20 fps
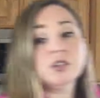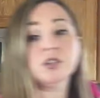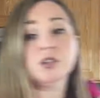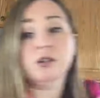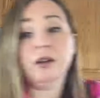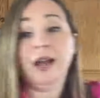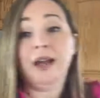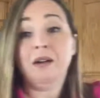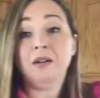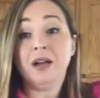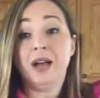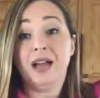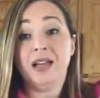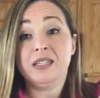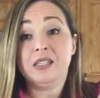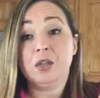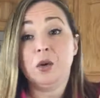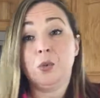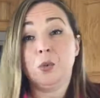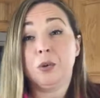So now
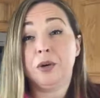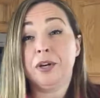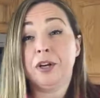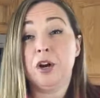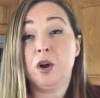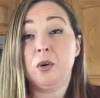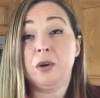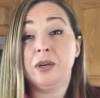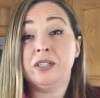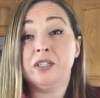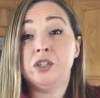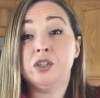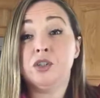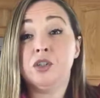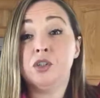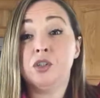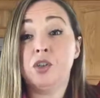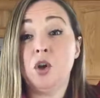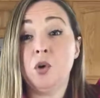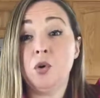guys, we're going to
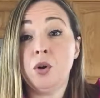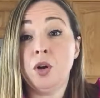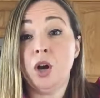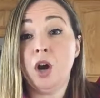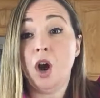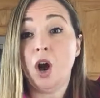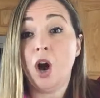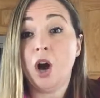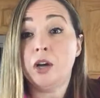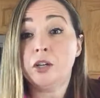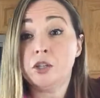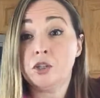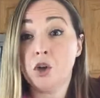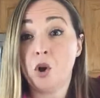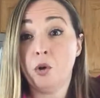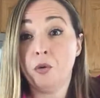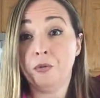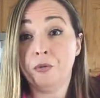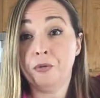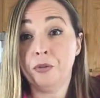soak our
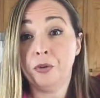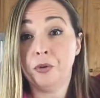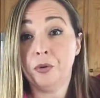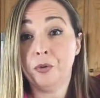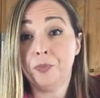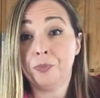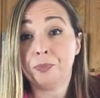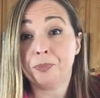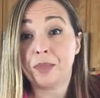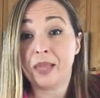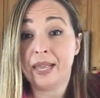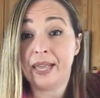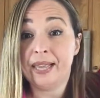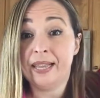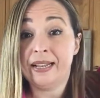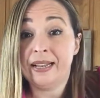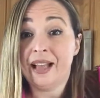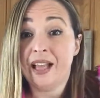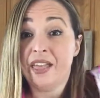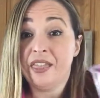tofu
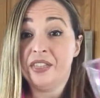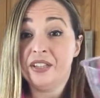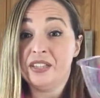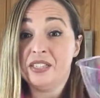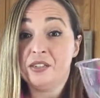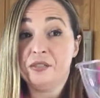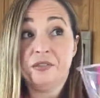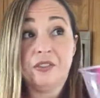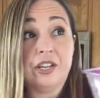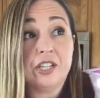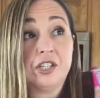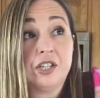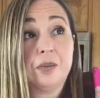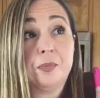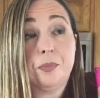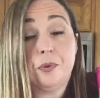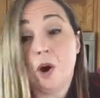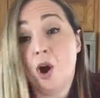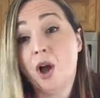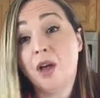in this veggie
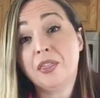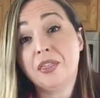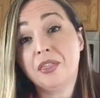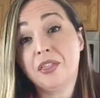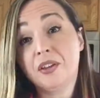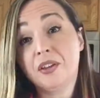broth.